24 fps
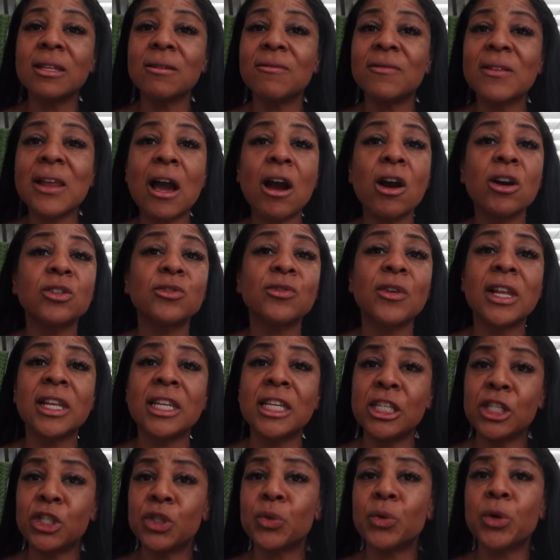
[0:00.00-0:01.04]
the flowers for at
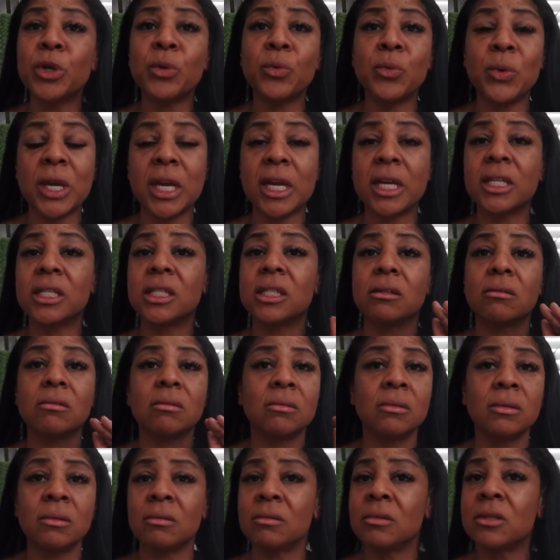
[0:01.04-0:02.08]
least 3 weeks.
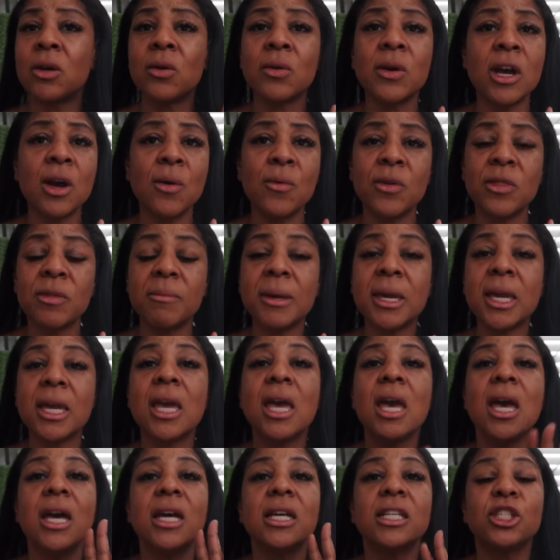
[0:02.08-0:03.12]
Don't come with me.